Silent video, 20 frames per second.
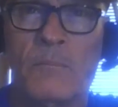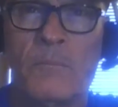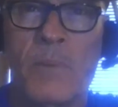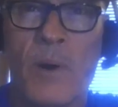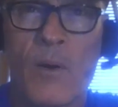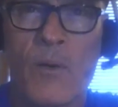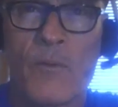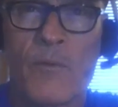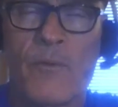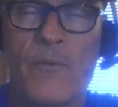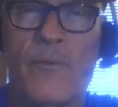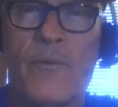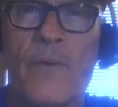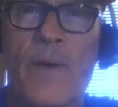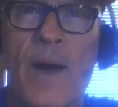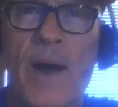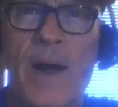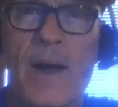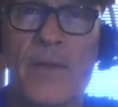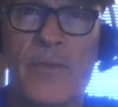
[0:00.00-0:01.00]
Both
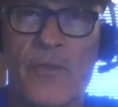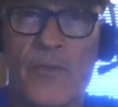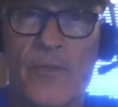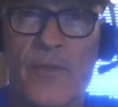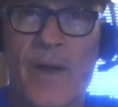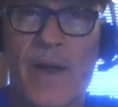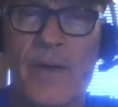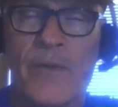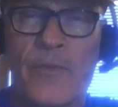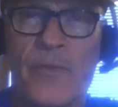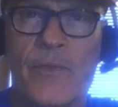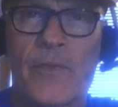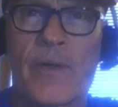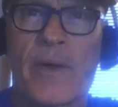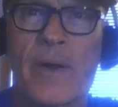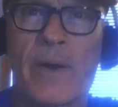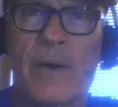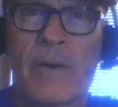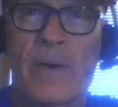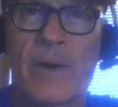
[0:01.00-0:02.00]
uh, sites
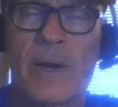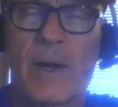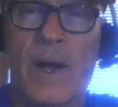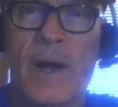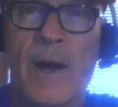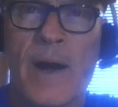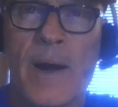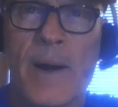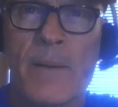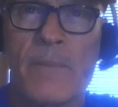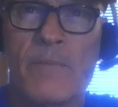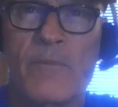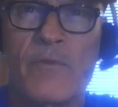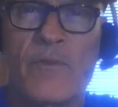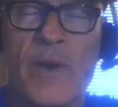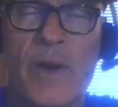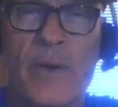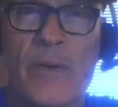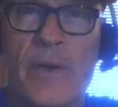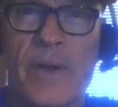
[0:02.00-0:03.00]
are um,
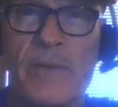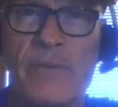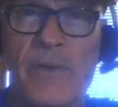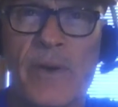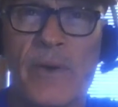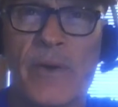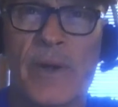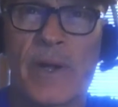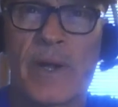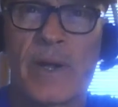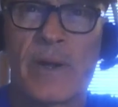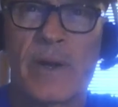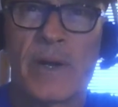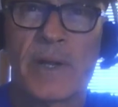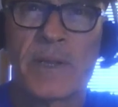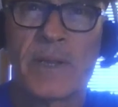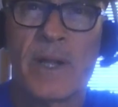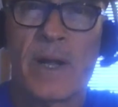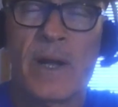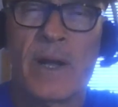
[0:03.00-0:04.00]
very, very
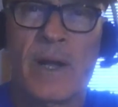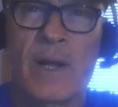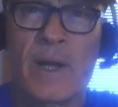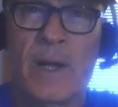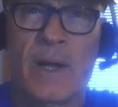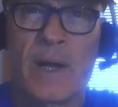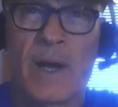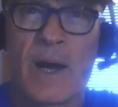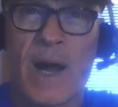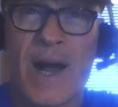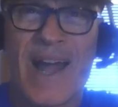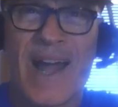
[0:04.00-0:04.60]
good uh,